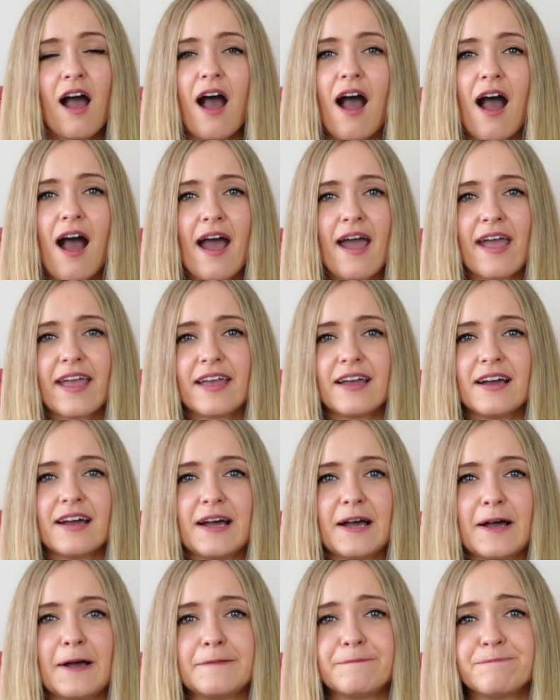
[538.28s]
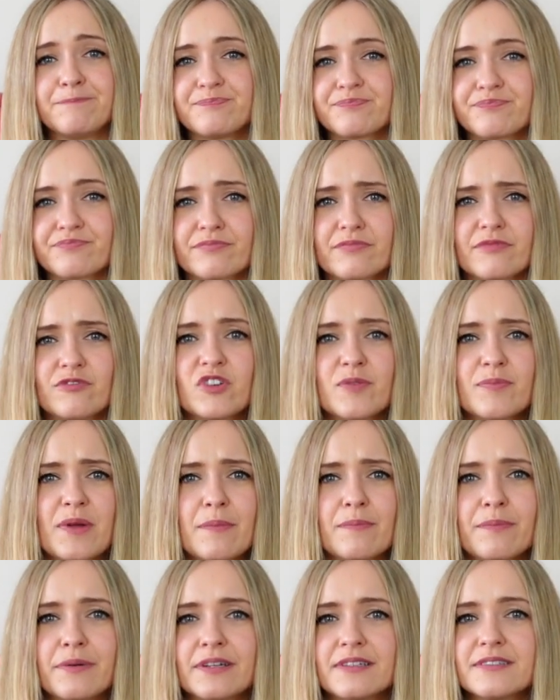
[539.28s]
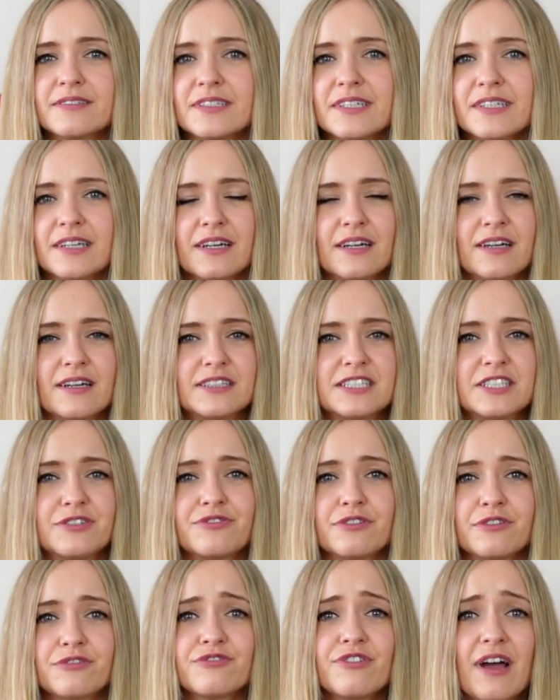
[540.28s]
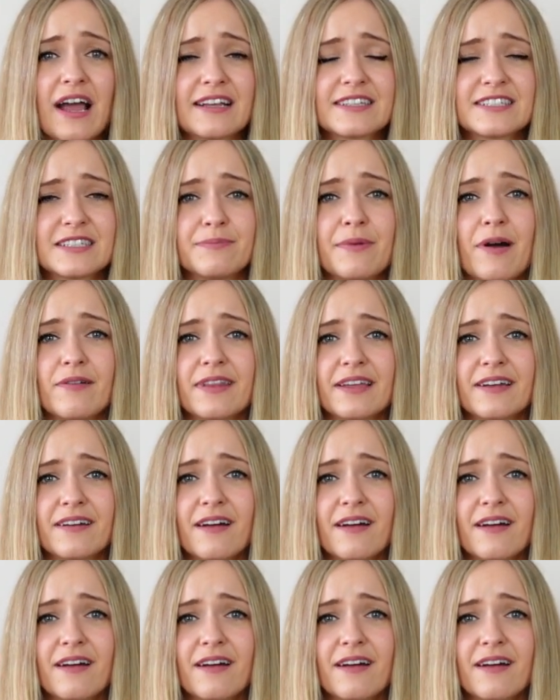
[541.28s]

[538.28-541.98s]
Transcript: I um, remembered uh, different facts about the